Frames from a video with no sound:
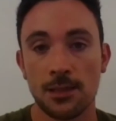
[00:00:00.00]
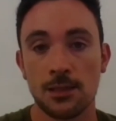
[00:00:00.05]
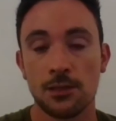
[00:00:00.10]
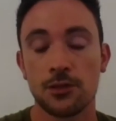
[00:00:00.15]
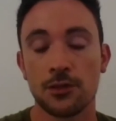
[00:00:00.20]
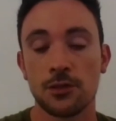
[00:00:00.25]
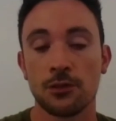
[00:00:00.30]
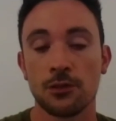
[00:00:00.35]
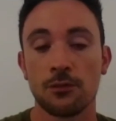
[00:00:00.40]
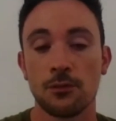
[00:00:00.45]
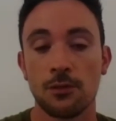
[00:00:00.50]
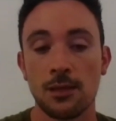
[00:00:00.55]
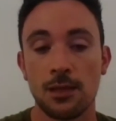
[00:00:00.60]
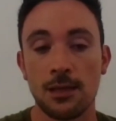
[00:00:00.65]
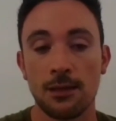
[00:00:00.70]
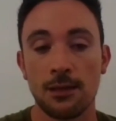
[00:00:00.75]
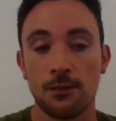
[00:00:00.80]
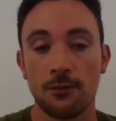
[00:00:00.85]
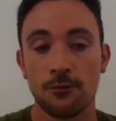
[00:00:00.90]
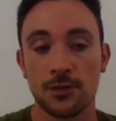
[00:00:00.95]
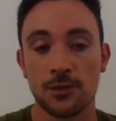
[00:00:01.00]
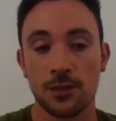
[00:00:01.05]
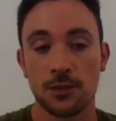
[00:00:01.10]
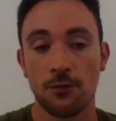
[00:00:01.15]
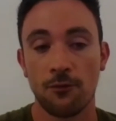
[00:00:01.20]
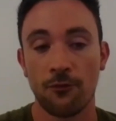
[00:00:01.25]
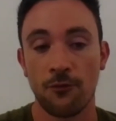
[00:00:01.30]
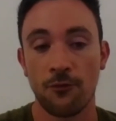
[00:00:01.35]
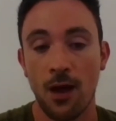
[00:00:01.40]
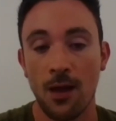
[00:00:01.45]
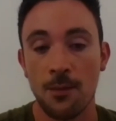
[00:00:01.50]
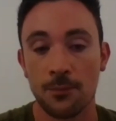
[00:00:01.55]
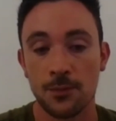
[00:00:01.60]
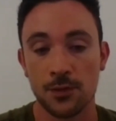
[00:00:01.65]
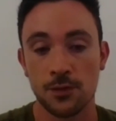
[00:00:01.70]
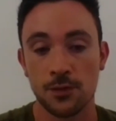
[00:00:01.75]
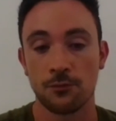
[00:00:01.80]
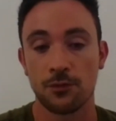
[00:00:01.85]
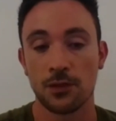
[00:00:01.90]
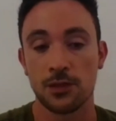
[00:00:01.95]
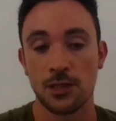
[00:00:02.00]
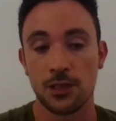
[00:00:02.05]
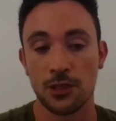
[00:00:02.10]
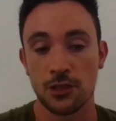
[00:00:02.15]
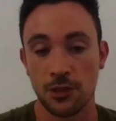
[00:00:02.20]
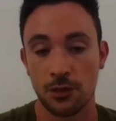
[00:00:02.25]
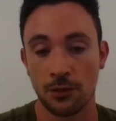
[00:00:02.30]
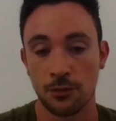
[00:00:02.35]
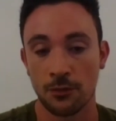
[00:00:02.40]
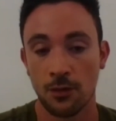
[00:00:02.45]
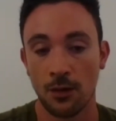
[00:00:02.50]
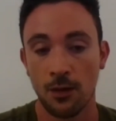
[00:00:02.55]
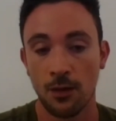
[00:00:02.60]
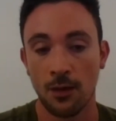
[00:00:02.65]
into the fibers of the tissue.